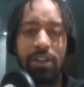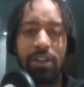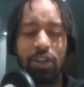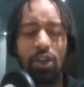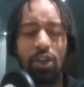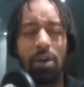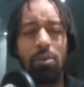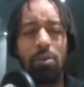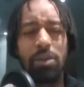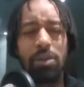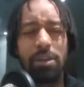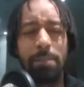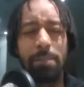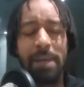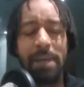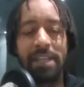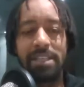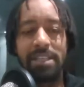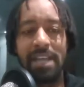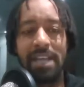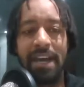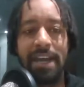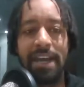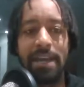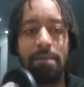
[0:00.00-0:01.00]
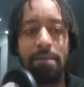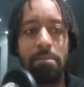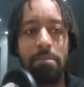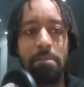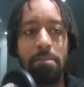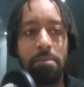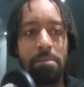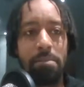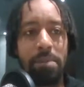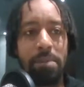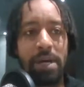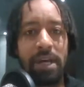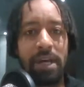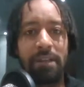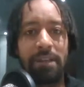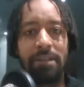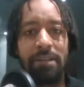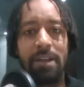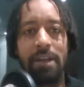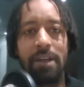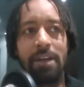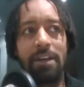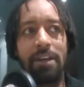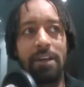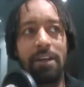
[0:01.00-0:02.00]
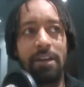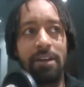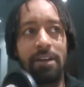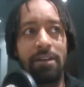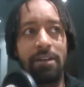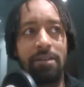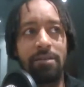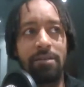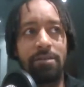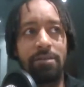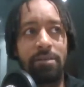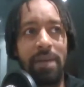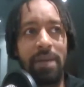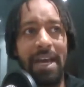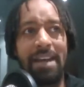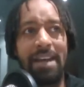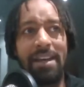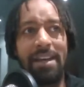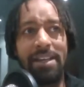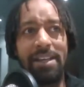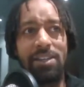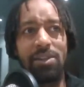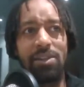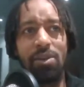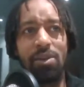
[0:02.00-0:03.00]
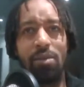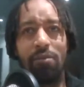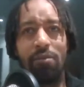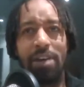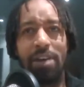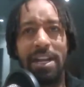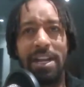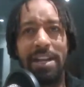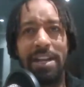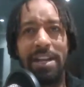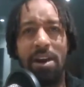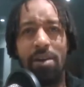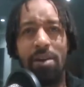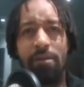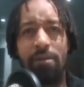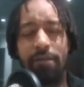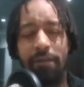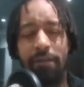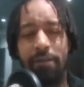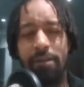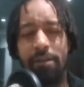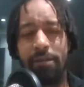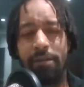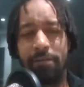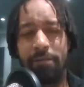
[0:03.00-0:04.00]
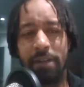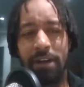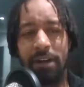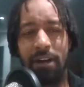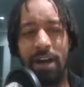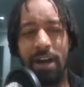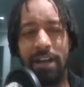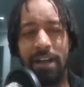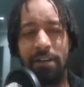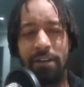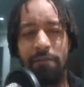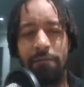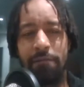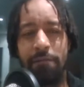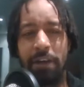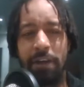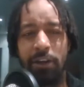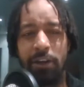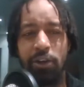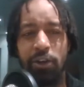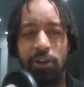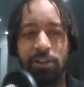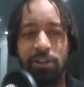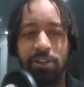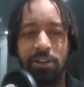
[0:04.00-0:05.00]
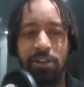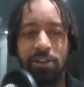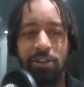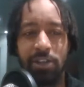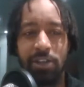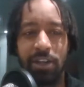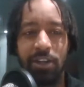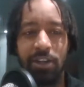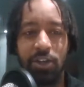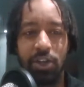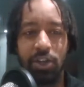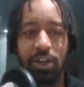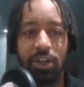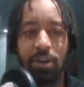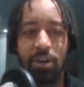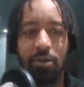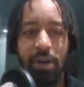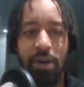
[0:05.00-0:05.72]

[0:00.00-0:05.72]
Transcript: The shot was a bit tame, but Ali's not really known for like the viciousness in his shooting.